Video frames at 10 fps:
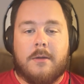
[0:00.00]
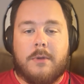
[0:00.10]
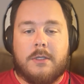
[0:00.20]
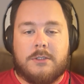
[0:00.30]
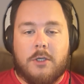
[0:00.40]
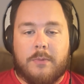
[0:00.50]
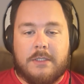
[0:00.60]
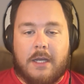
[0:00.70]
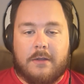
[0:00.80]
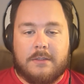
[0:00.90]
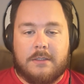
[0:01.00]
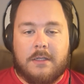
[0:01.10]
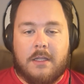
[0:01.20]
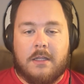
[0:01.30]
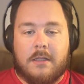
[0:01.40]
but super talented
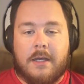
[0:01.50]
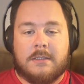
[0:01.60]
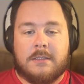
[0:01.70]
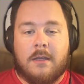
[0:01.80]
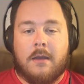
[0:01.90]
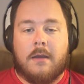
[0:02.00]
nonetheless.